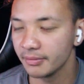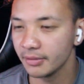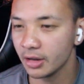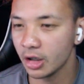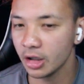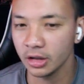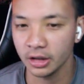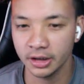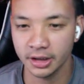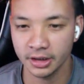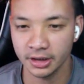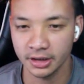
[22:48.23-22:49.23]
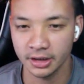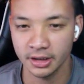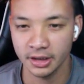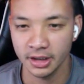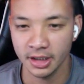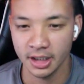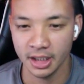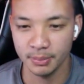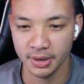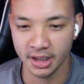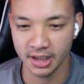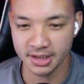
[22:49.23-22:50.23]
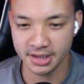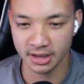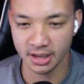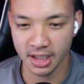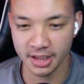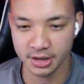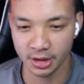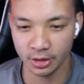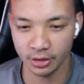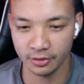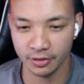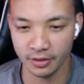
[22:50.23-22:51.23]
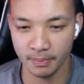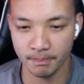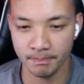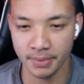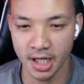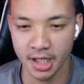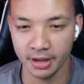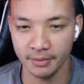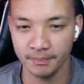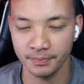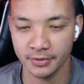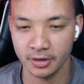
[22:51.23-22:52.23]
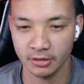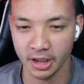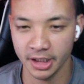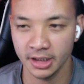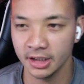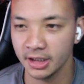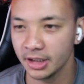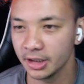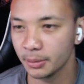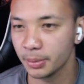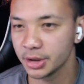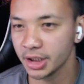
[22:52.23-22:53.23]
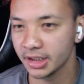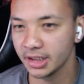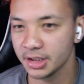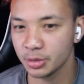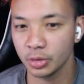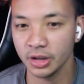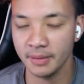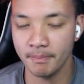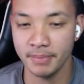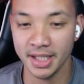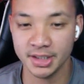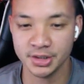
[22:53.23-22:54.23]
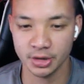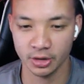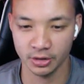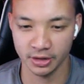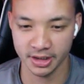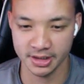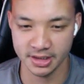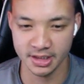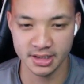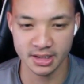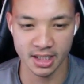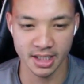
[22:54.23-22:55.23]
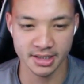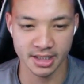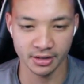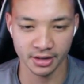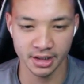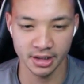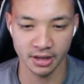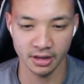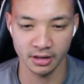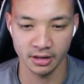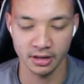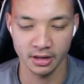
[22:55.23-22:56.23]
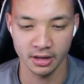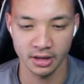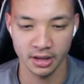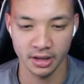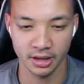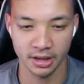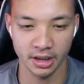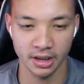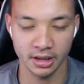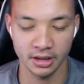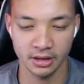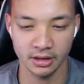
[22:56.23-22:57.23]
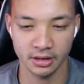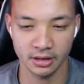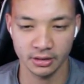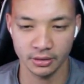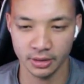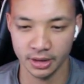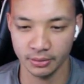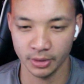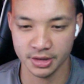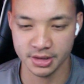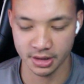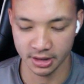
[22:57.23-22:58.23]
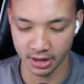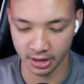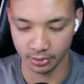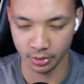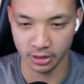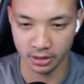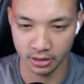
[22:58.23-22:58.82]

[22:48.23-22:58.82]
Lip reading: arc. And because the lines are going from the bottom, right, they're projecting this really big circle because these lines out here can... Wait, where's the -1?